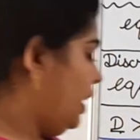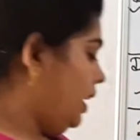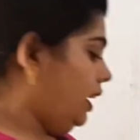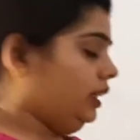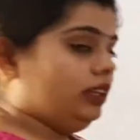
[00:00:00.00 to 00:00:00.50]

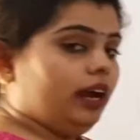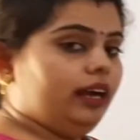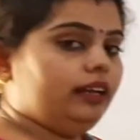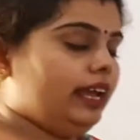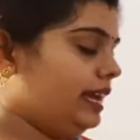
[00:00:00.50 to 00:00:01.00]
In
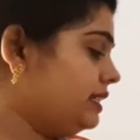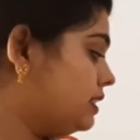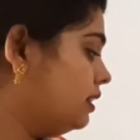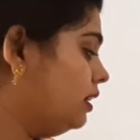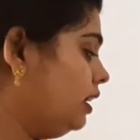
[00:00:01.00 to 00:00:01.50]
third case,
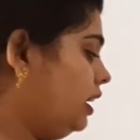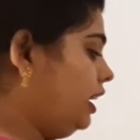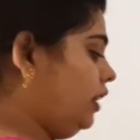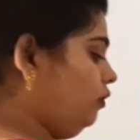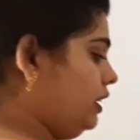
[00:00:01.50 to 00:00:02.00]

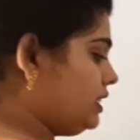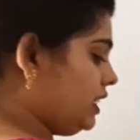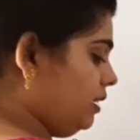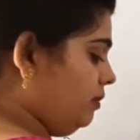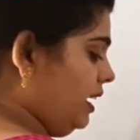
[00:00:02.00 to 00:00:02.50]
if
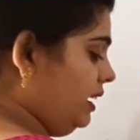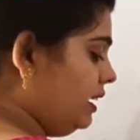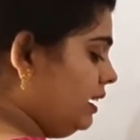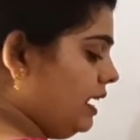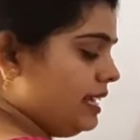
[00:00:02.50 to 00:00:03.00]
discriminant
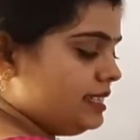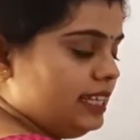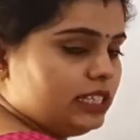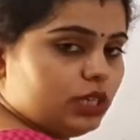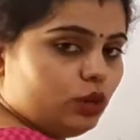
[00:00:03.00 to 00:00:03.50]
less
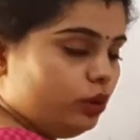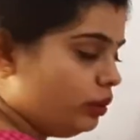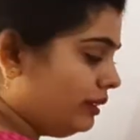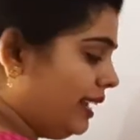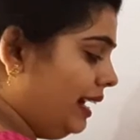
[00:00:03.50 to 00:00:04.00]
than 0,
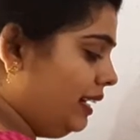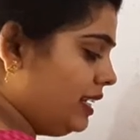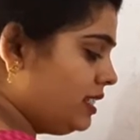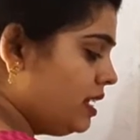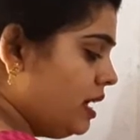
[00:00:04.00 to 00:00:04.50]
that
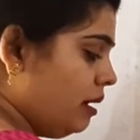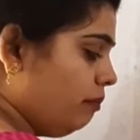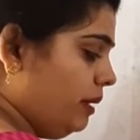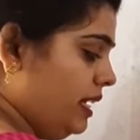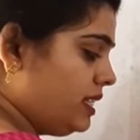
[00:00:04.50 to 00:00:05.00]
is
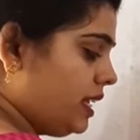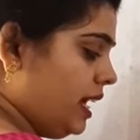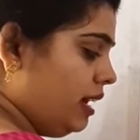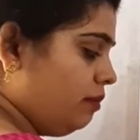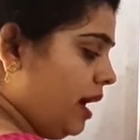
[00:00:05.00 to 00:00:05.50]
b
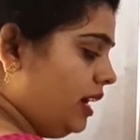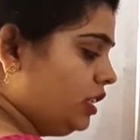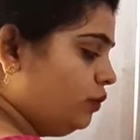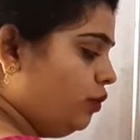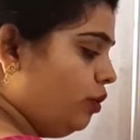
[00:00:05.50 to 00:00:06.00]
square
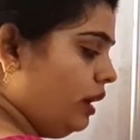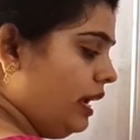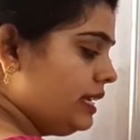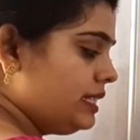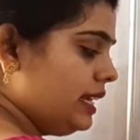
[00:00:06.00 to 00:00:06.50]
minus
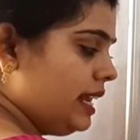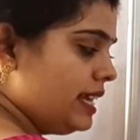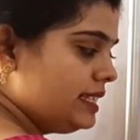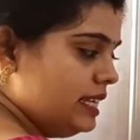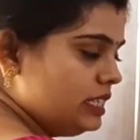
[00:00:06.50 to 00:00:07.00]
4ac
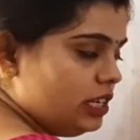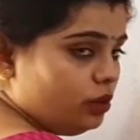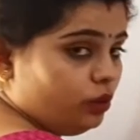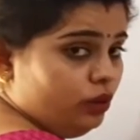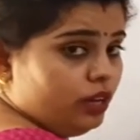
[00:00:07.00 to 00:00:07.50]
less than
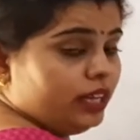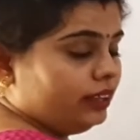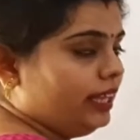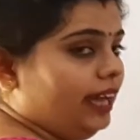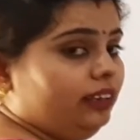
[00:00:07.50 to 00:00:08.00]
0,
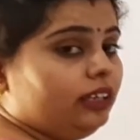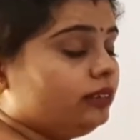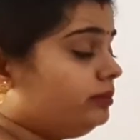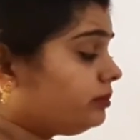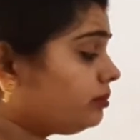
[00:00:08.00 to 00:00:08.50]
then
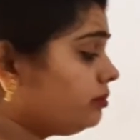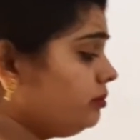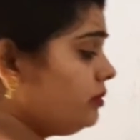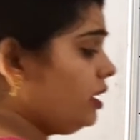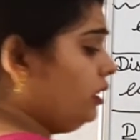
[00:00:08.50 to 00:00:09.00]

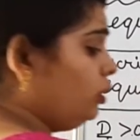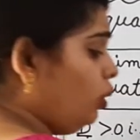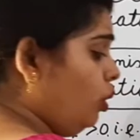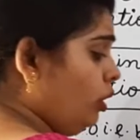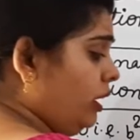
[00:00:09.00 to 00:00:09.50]

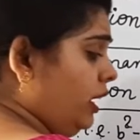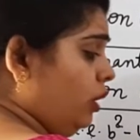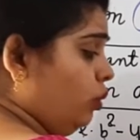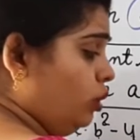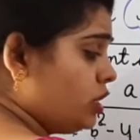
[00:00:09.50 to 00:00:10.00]
no
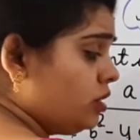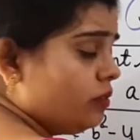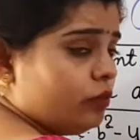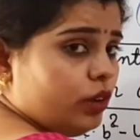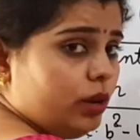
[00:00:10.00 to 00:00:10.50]
real roots
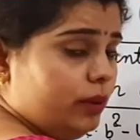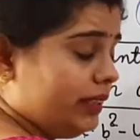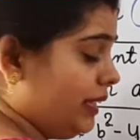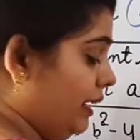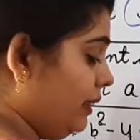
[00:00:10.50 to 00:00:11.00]
will be
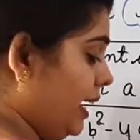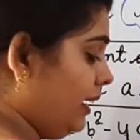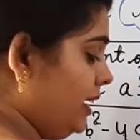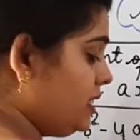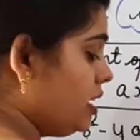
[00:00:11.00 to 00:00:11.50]
there, that
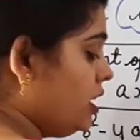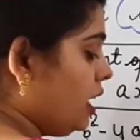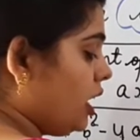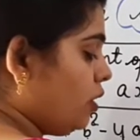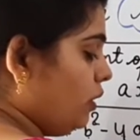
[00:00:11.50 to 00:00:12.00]
is
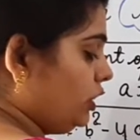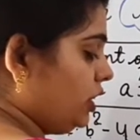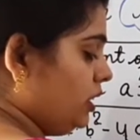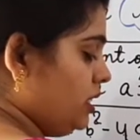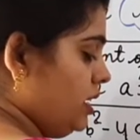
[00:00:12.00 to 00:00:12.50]

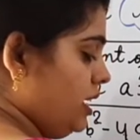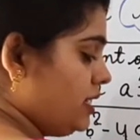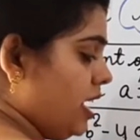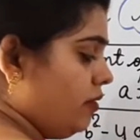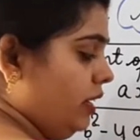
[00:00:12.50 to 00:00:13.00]
equation
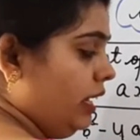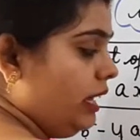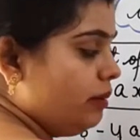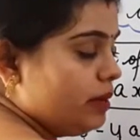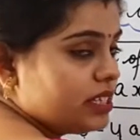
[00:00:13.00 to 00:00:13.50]
is having
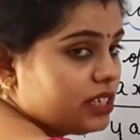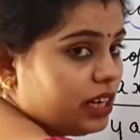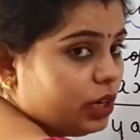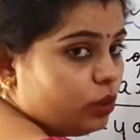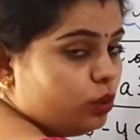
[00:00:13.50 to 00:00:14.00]

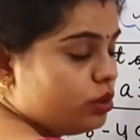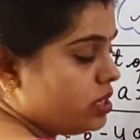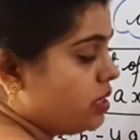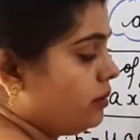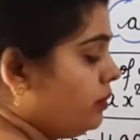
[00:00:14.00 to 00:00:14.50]
imaginary roots.